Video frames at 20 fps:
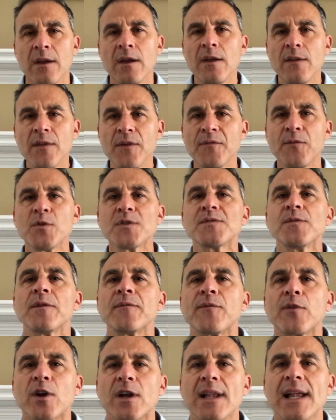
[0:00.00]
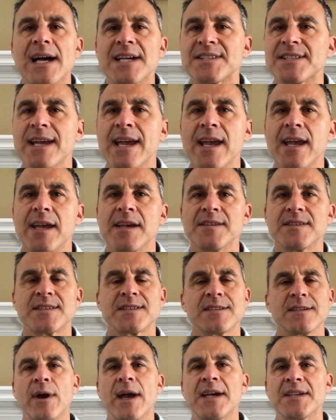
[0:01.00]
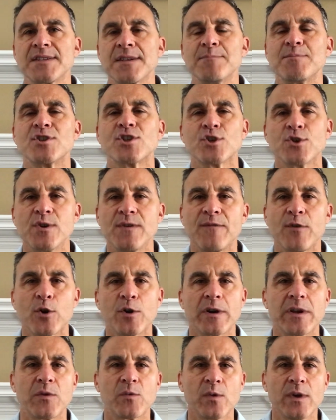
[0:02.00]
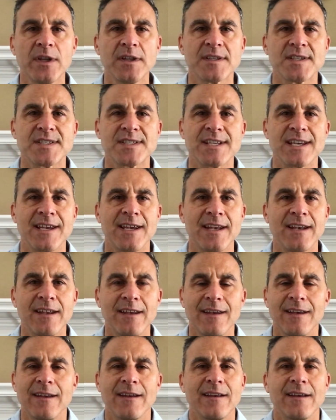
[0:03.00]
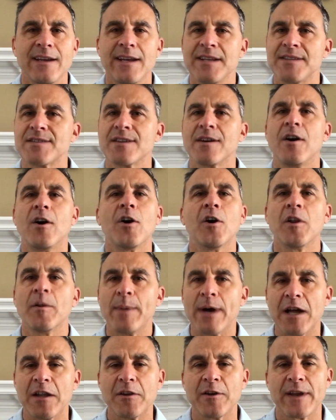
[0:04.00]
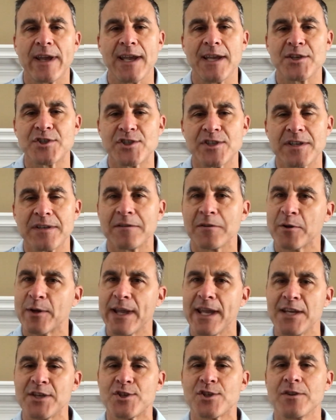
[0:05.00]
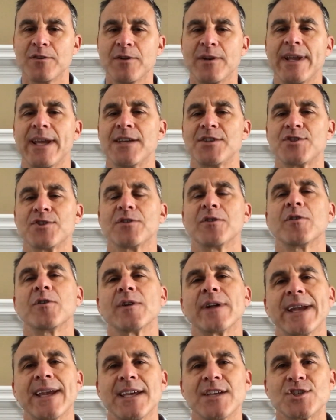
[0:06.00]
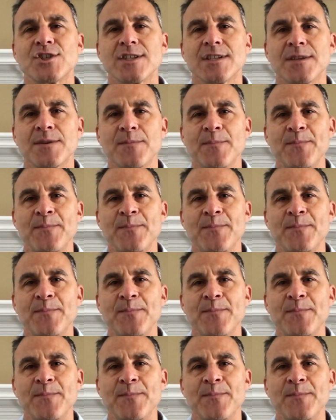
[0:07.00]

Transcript: The first one for Class A is, as I'm sure you've heard in real estate, it's all about location, location, location, location.